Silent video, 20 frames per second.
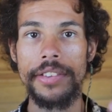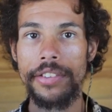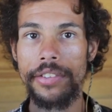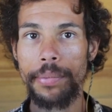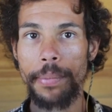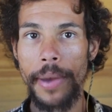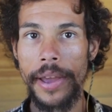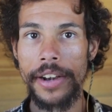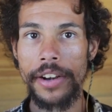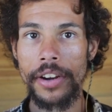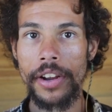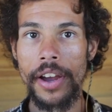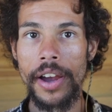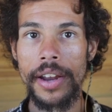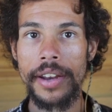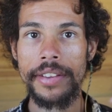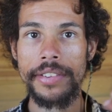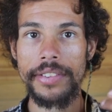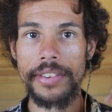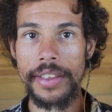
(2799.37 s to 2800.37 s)
the Spider
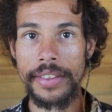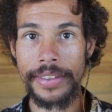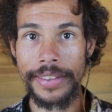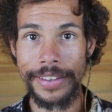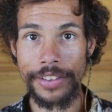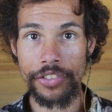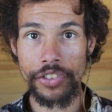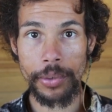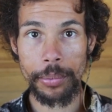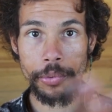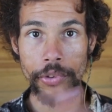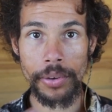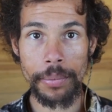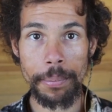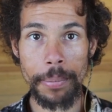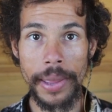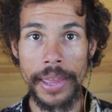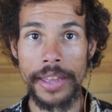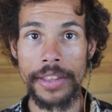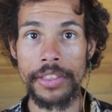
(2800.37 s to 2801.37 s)
Goddess, and the
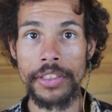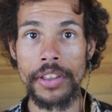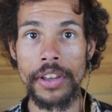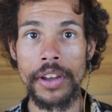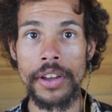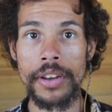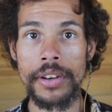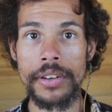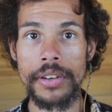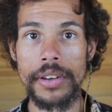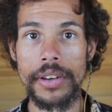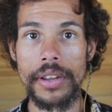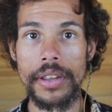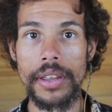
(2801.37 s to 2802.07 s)
Egyptian Pantheon.